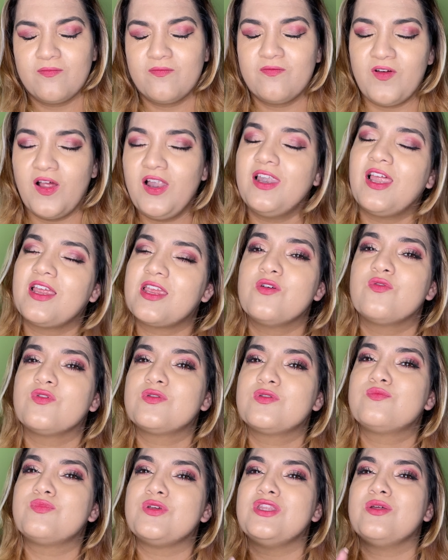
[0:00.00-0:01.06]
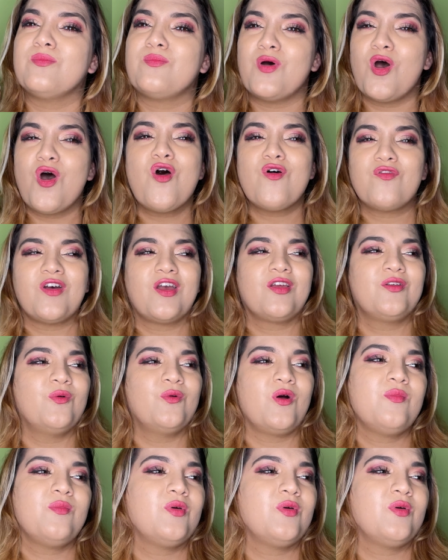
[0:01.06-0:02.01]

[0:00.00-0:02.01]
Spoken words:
felt like it would be the perfect one,